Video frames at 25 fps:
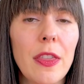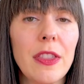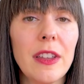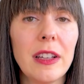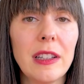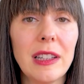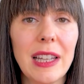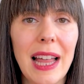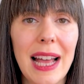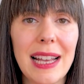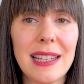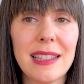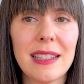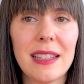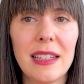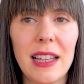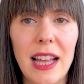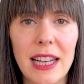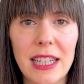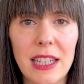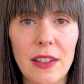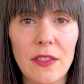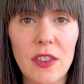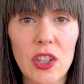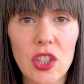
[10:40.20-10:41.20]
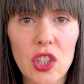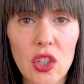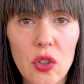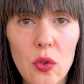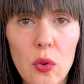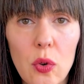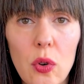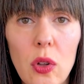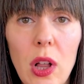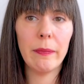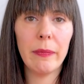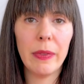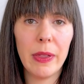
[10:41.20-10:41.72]
The less selective the
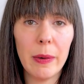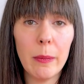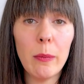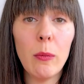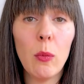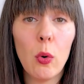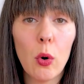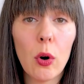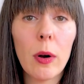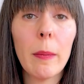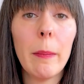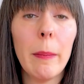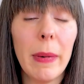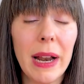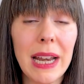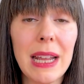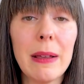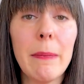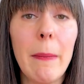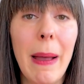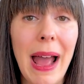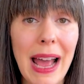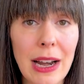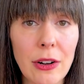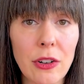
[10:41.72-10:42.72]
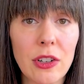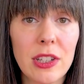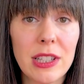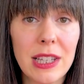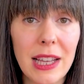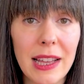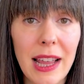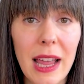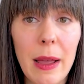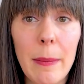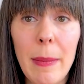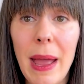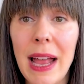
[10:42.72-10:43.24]
school, the more money matters to
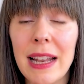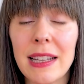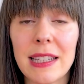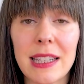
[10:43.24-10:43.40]
them, and